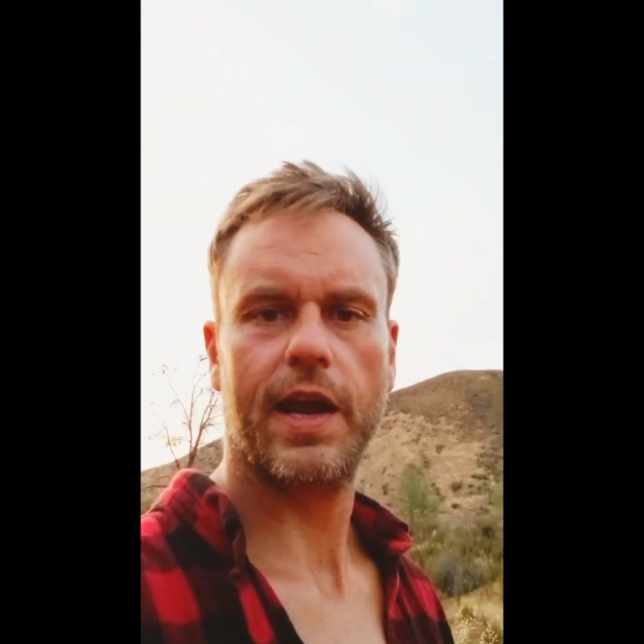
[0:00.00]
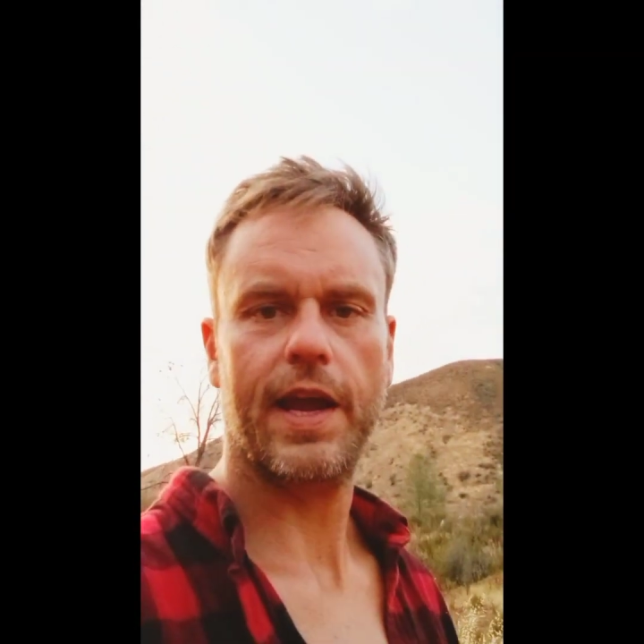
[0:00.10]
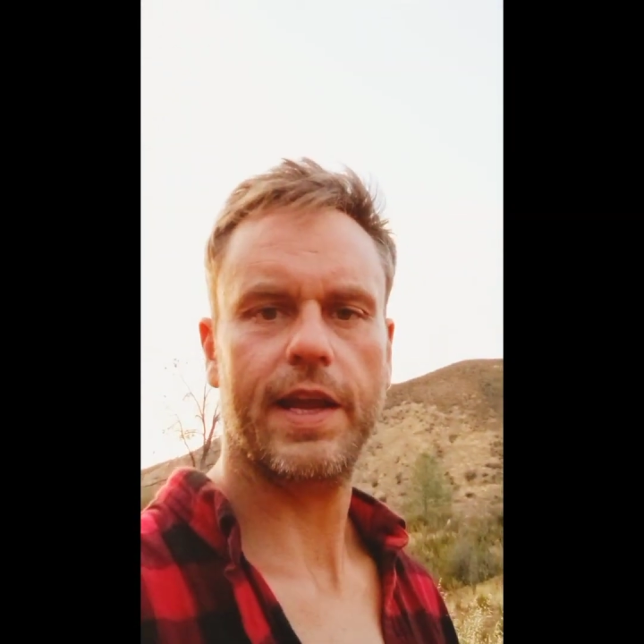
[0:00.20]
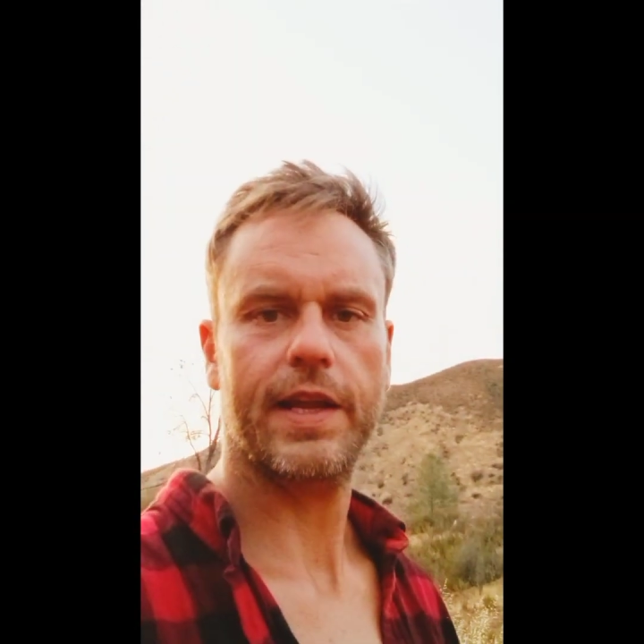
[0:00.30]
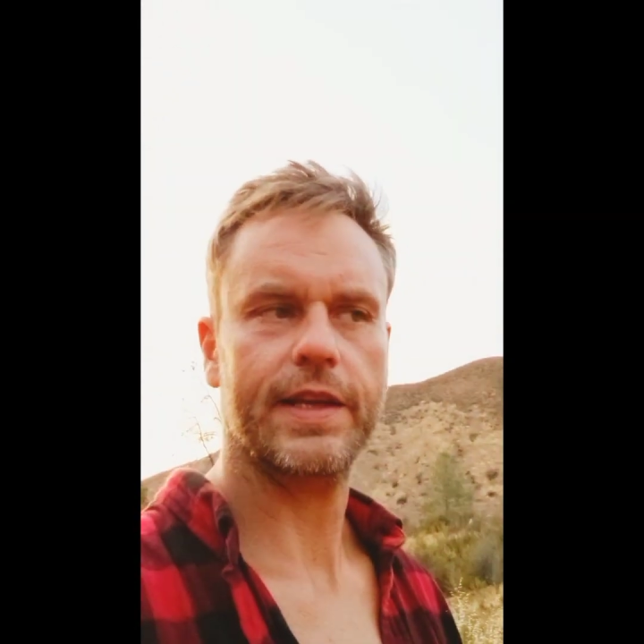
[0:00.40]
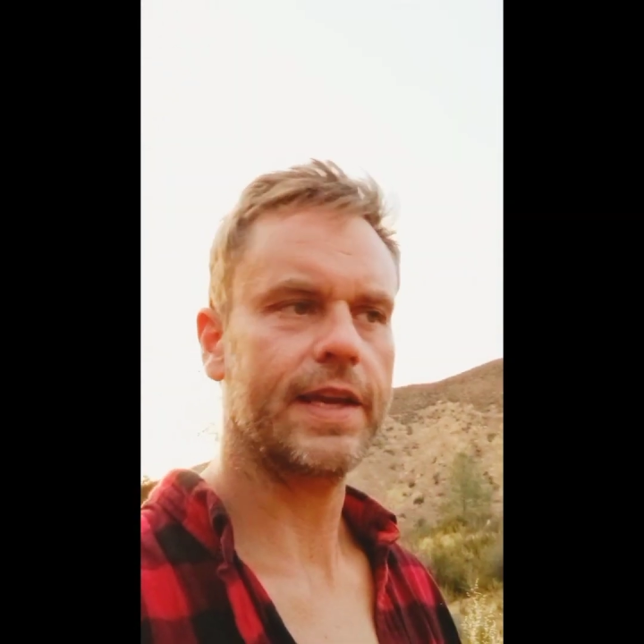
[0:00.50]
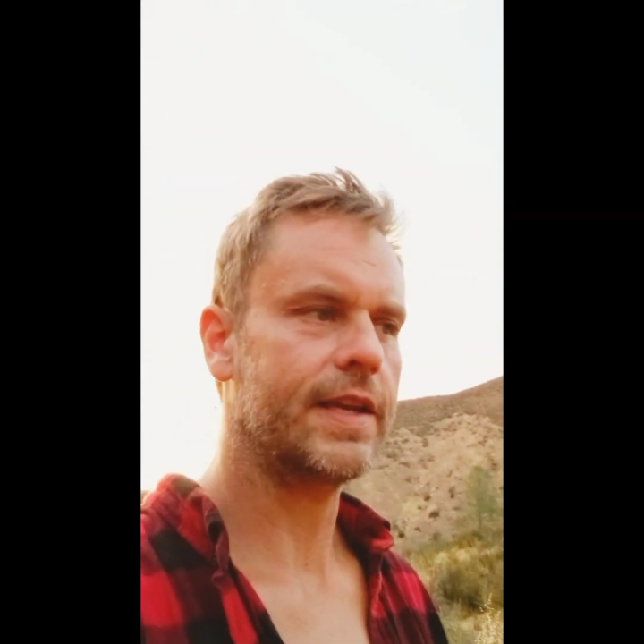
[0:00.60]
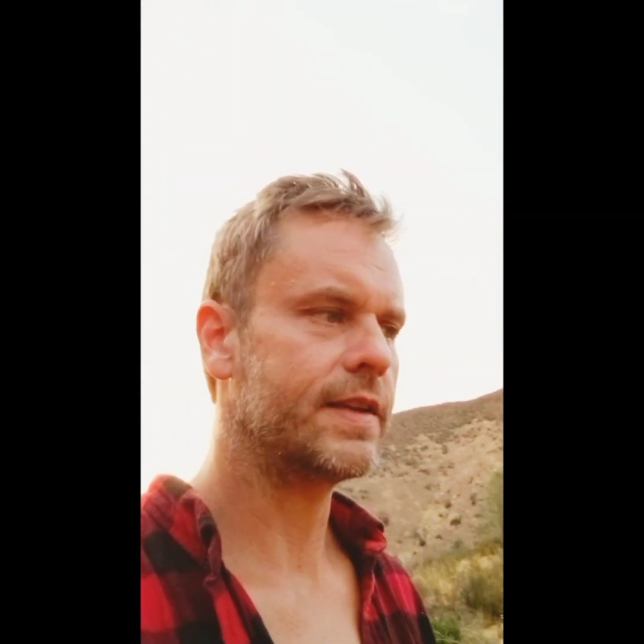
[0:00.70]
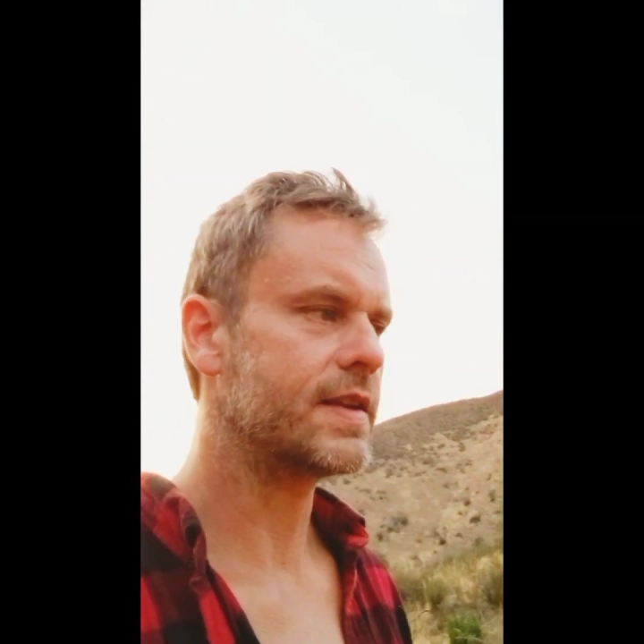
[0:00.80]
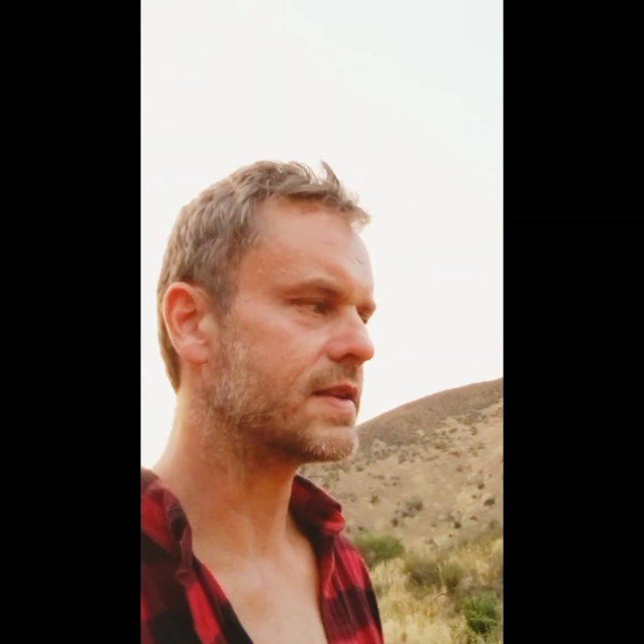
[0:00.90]
and get in
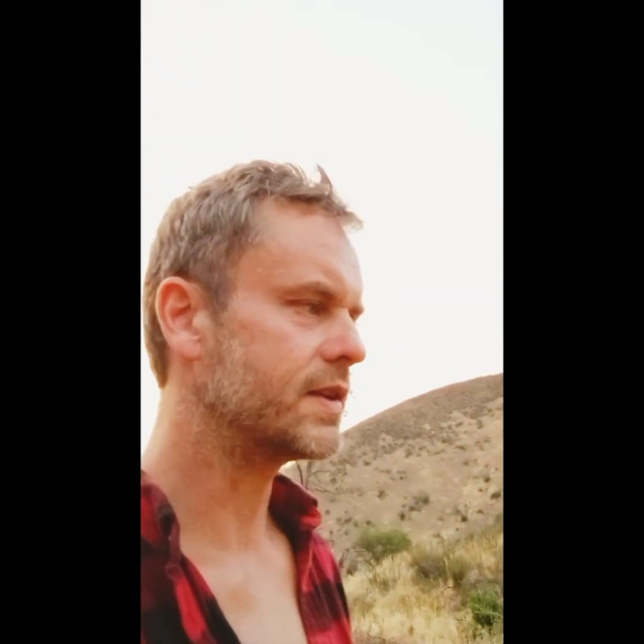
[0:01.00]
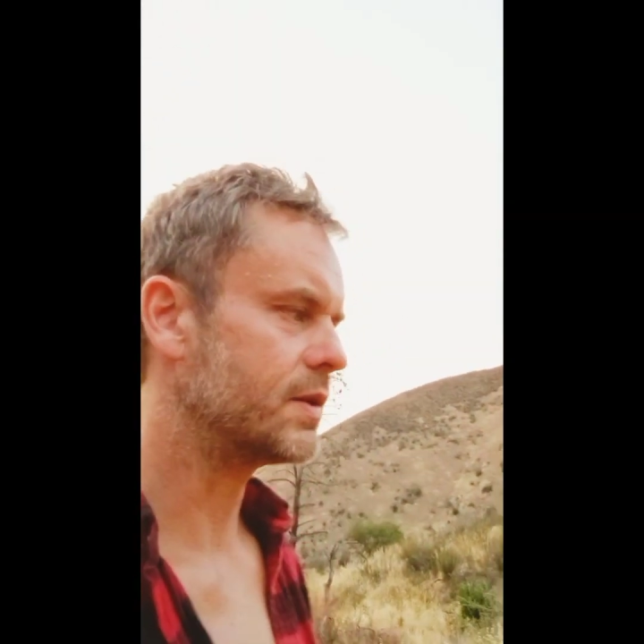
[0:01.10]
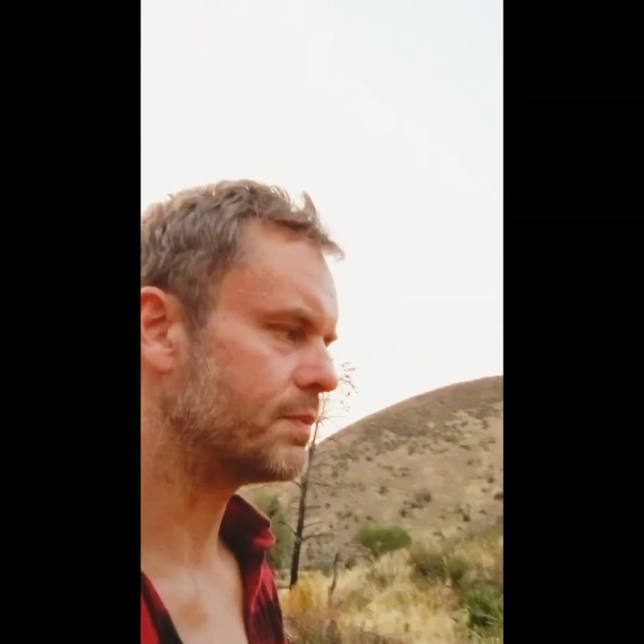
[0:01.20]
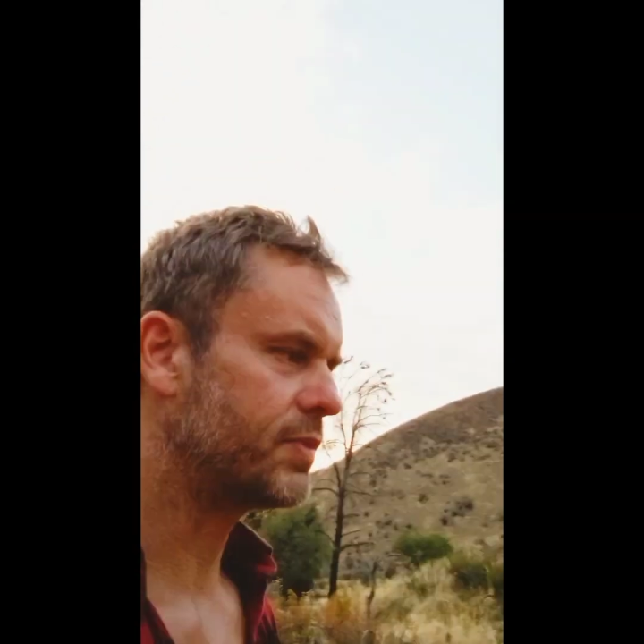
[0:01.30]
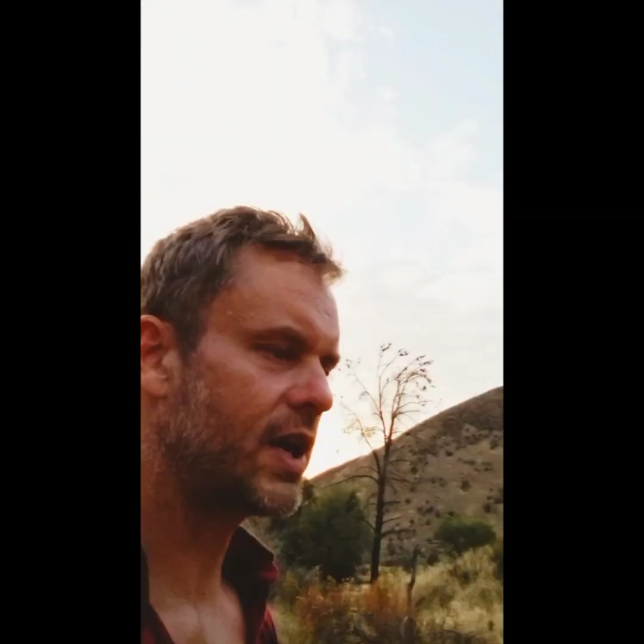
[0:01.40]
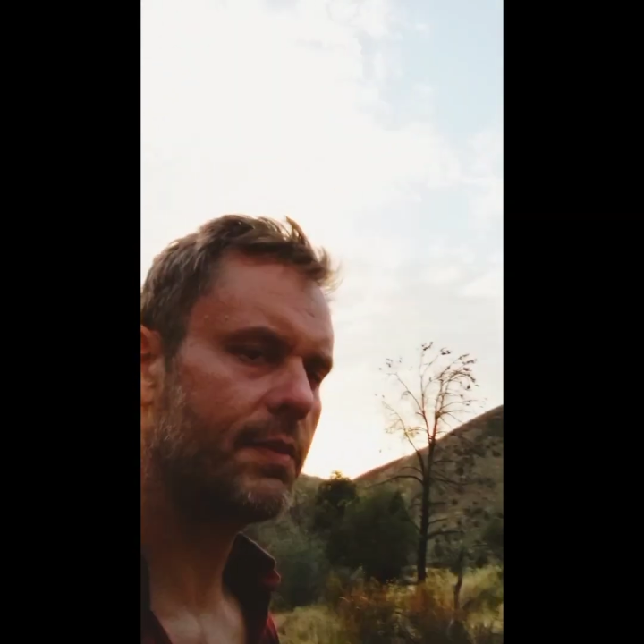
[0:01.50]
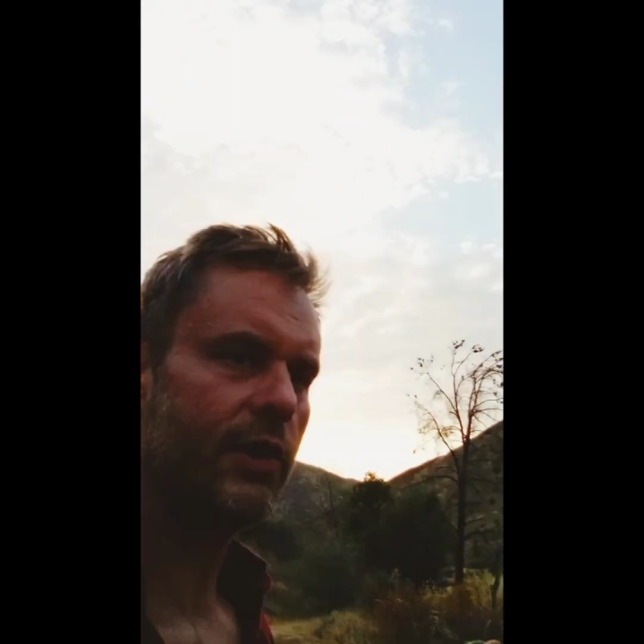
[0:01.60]
this little cubby